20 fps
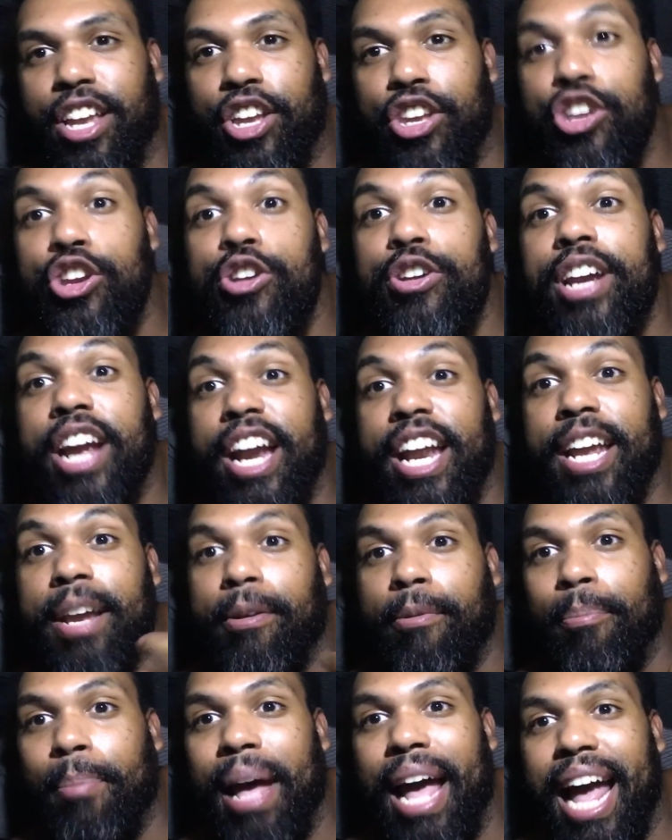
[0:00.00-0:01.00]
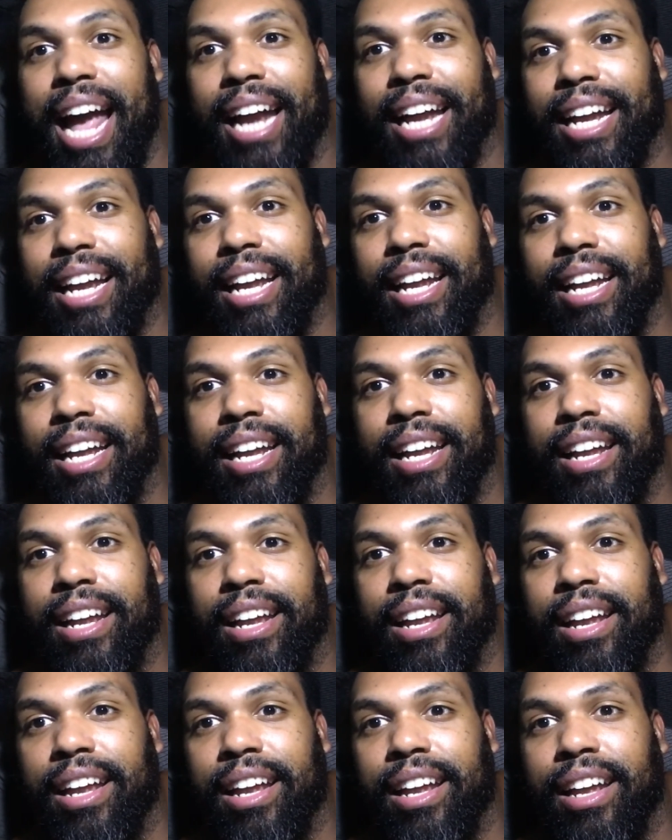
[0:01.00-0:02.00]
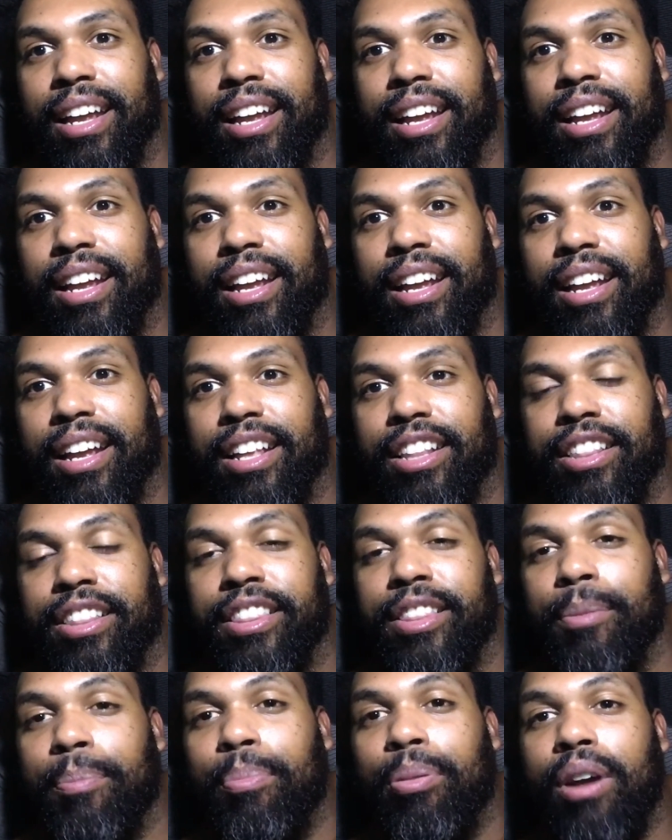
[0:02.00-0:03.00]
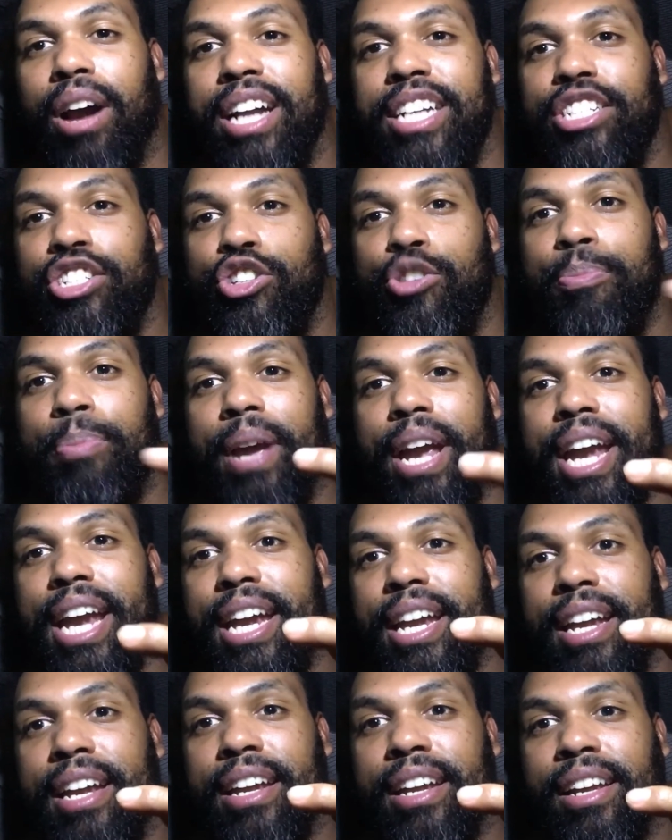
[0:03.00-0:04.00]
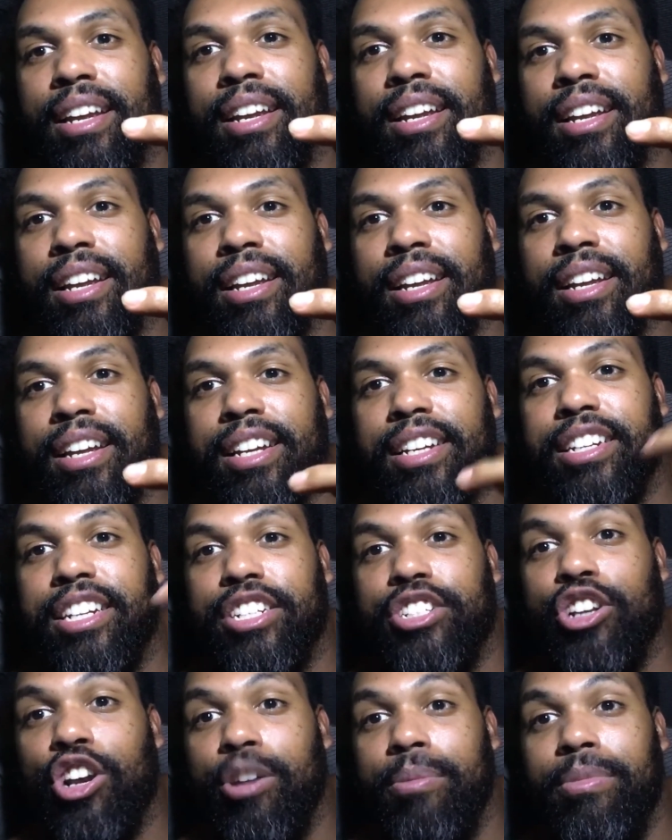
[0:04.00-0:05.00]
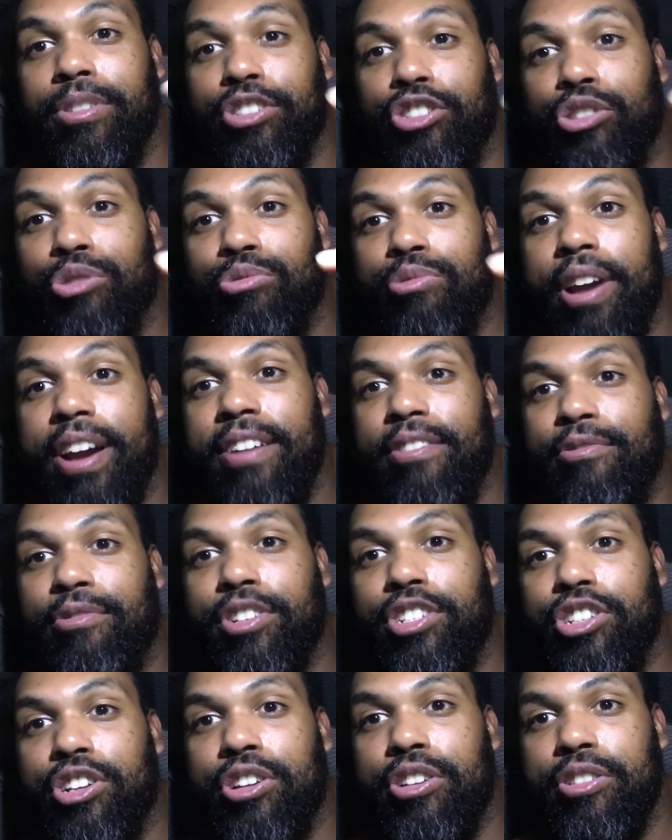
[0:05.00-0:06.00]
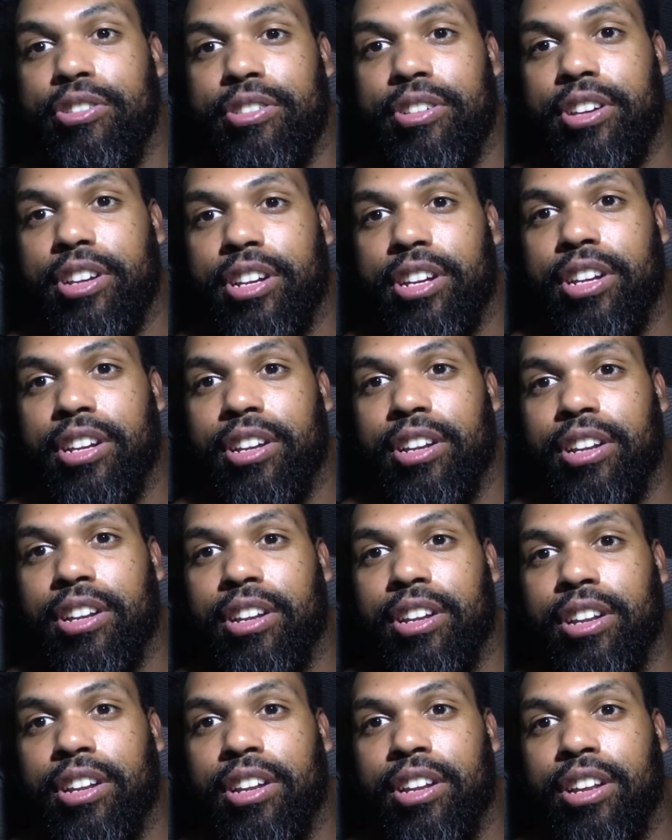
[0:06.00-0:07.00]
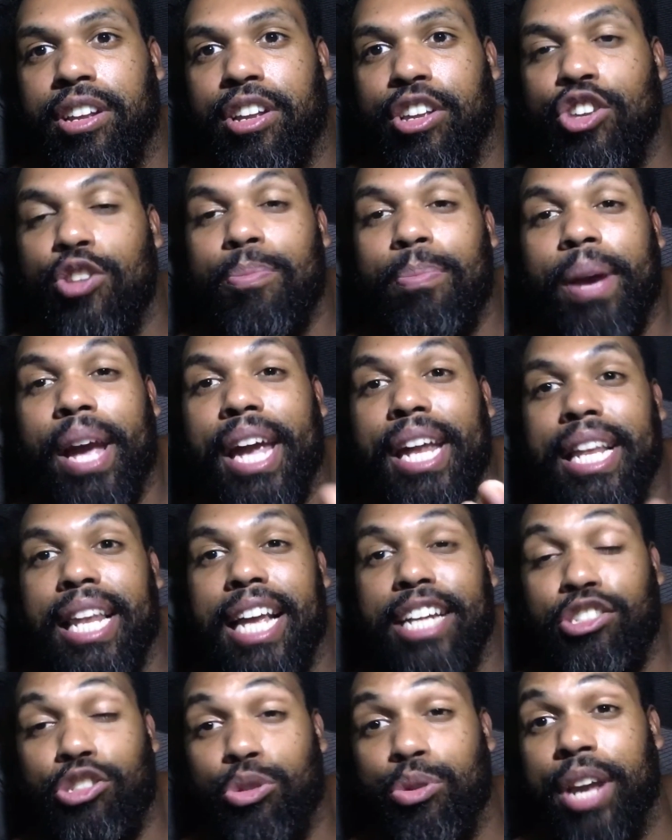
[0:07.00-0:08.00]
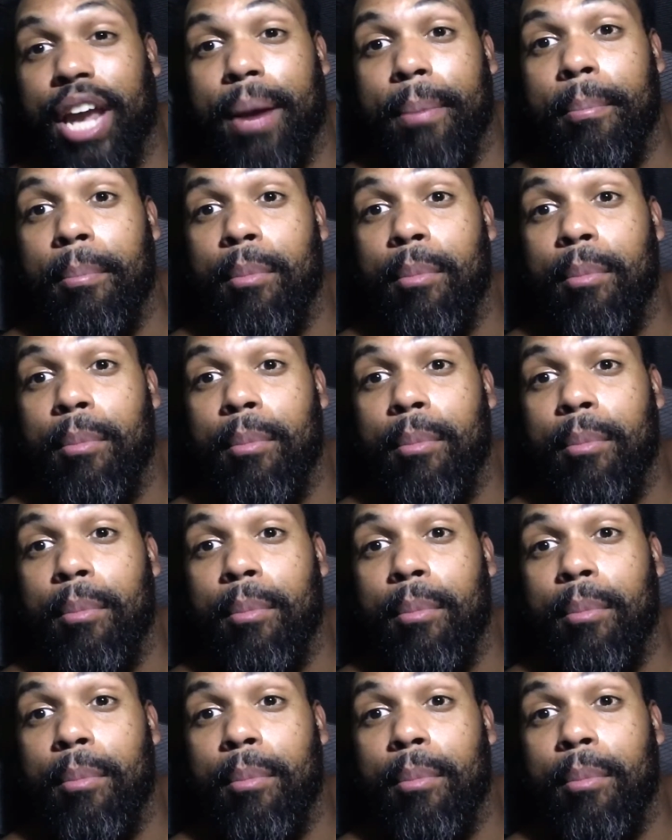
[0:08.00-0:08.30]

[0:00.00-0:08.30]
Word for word: you're getting back the price you pay determines your rate of return you pay less you get